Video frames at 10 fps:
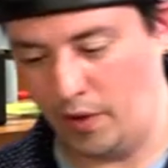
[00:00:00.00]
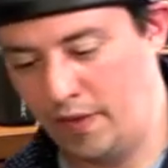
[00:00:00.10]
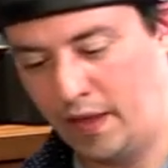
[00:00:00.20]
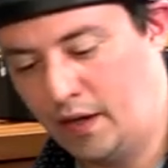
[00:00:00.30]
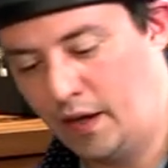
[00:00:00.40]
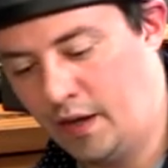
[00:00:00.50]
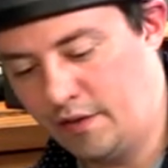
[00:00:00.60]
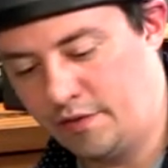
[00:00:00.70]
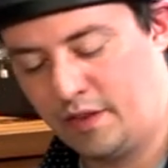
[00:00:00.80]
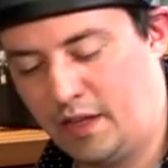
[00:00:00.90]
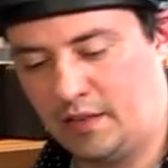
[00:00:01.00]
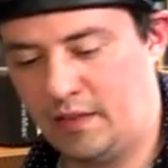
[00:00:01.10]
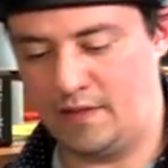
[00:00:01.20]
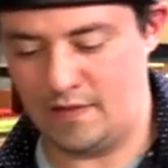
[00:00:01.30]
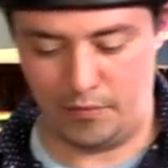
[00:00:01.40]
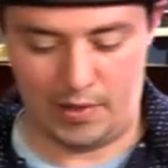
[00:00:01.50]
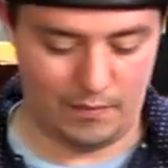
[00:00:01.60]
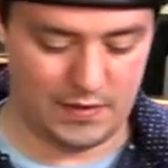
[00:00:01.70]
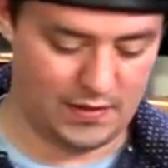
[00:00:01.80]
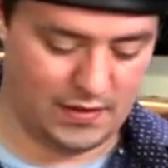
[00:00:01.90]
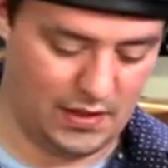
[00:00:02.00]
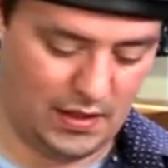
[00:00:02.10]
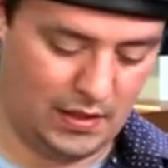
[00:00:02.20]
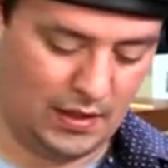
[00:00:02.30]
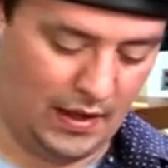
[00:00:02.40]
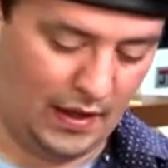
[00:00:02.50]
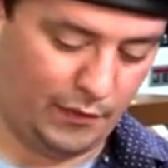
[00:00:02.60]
And then another thing that sometimes I see